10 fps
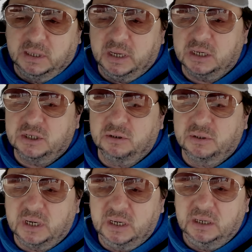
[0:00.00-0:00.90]
Action
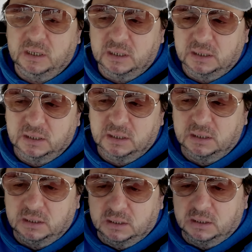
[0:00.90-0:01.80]
3,
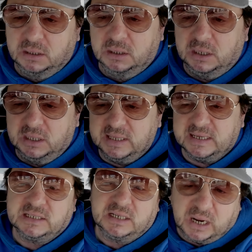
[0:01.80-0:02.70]
it
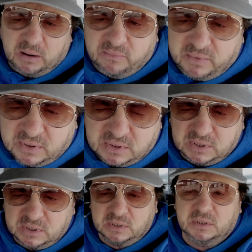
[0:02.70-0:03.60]
doesn't come with
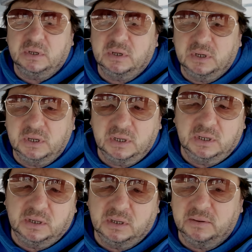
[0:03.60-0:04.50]

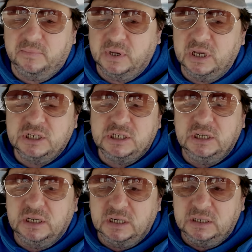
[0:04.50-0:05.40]

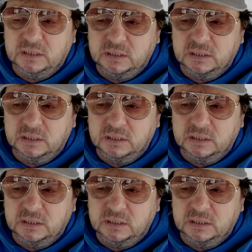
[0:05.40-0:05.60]
HDR,